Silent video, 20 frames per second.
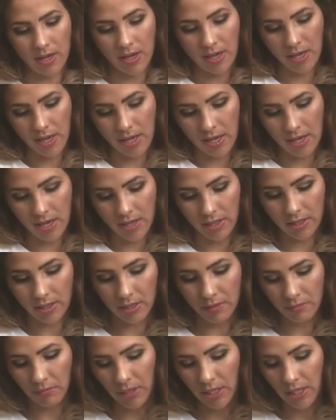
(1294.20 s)
and
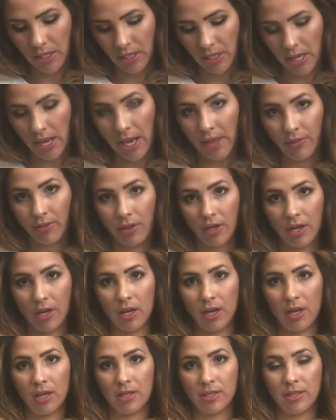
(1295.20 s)
meet at
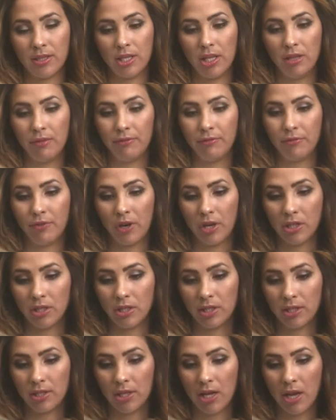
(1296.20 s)
the seam
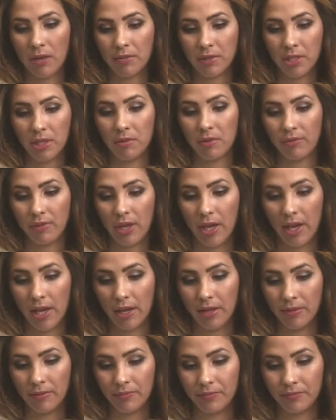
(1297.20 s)
first, the top seam of the
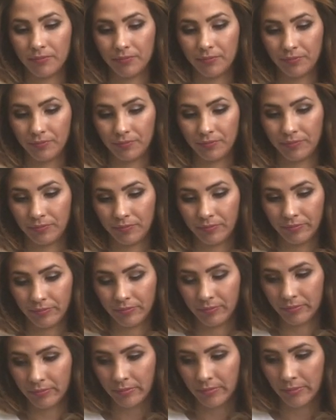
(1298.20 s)
head,
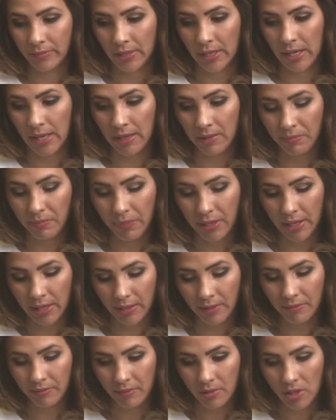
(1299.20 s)
and
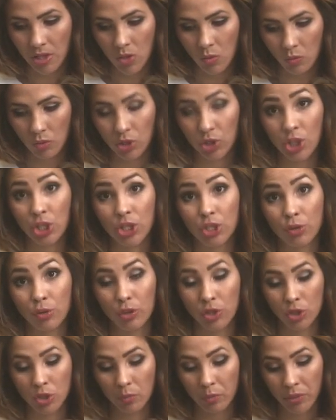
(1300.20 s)
pin. We're just
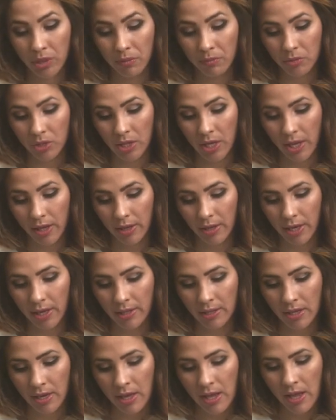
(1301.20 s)
going to put them together.
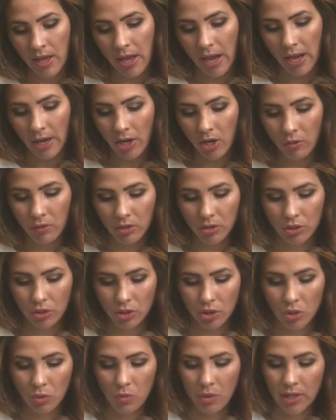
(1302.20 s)
And I always
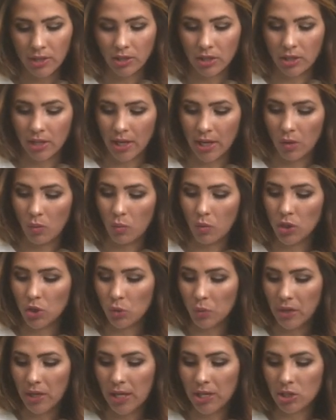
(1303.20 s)
used to wonder, like,
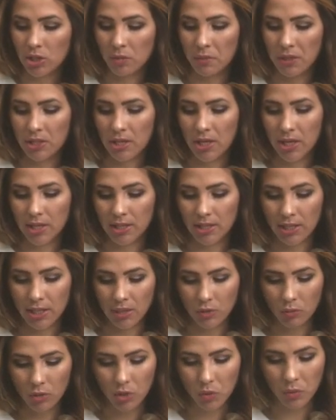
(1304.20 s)
which one has to be tucked
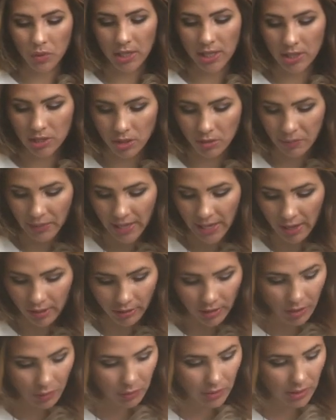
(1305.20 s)
in? Which one has to be
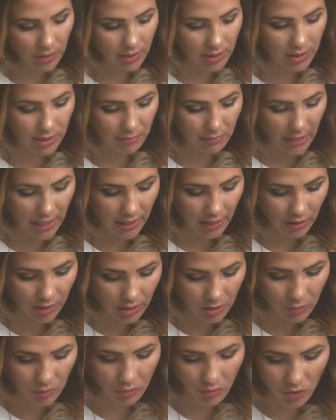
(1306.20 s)
out? It really doesn't matter,
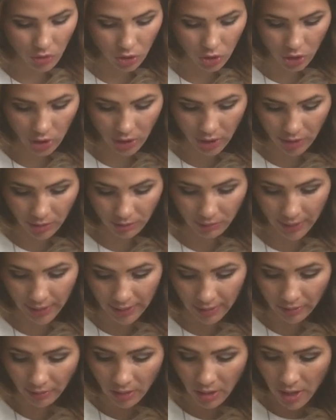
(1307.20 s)
because then when you turn it
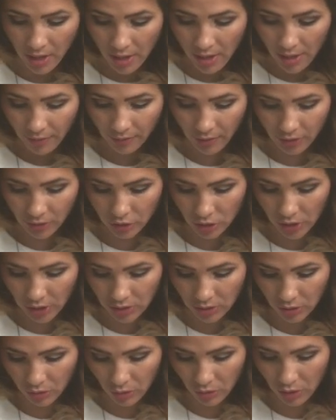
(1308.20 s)
around, they're
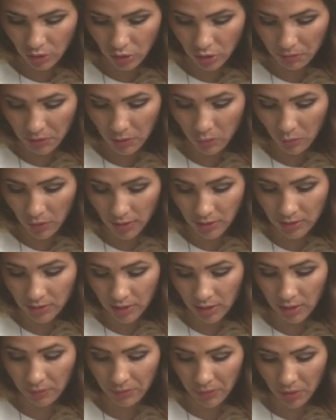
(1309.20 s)
just going to be, one is
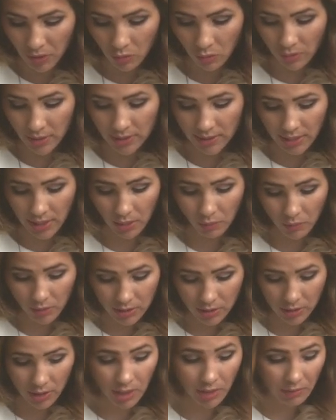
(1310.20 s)
going to be on one side,
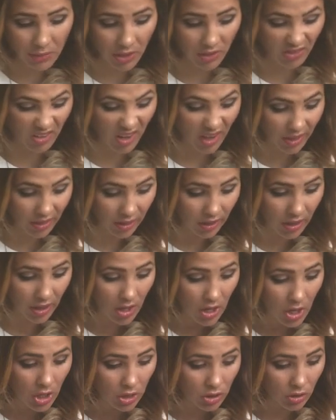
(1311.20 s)
one's going to be on the other.
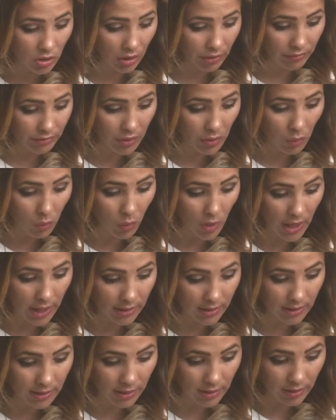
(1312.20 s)
So if you
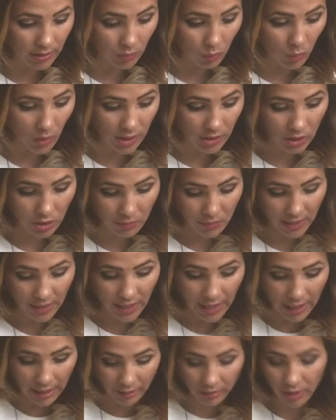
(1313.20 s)
want one to be the
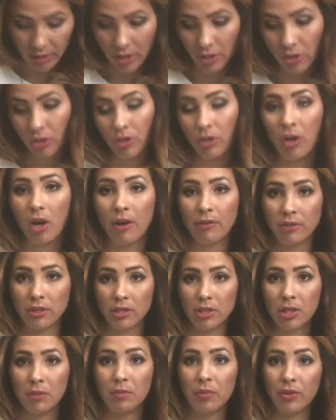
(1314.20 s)
outer, you'll
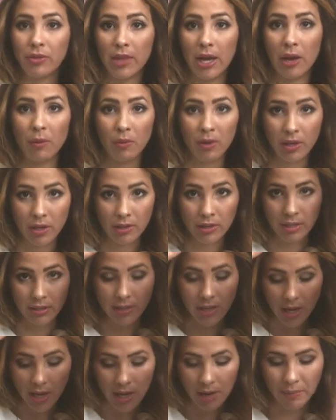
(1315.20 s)
obviously put that one on the
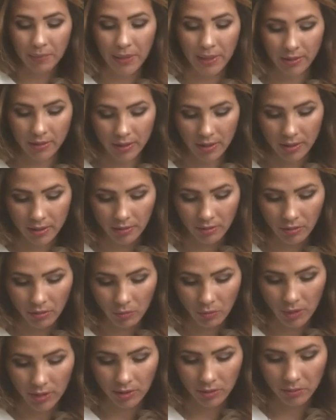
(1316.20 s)
top. And then you
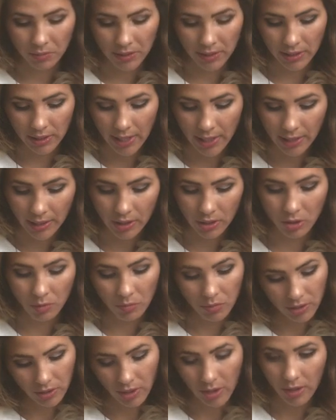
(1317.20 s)
want to be the liner, you
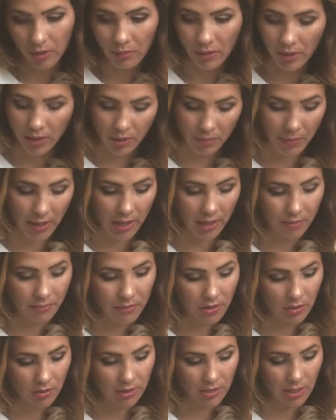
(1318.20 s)
put the other one on the bottom.
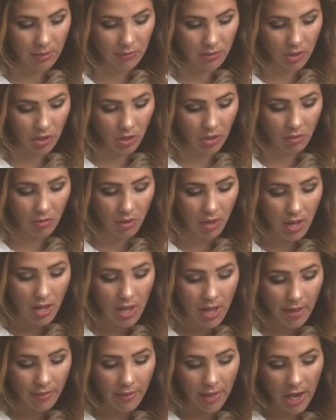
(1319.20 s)
So it's up to you.
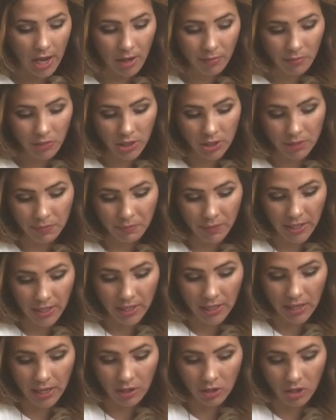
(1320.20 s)
Now I'm just
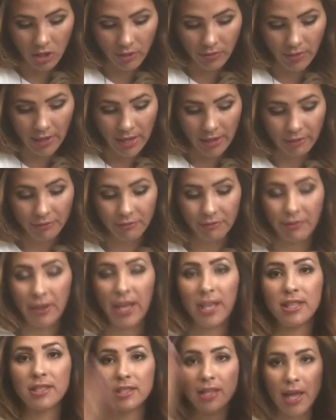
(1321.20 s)
pinning along that
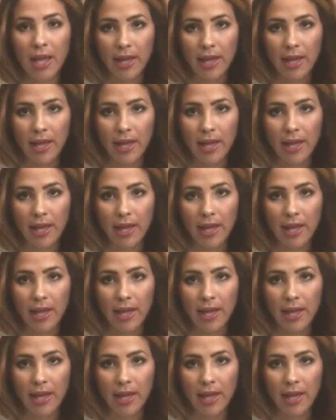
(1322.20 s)
face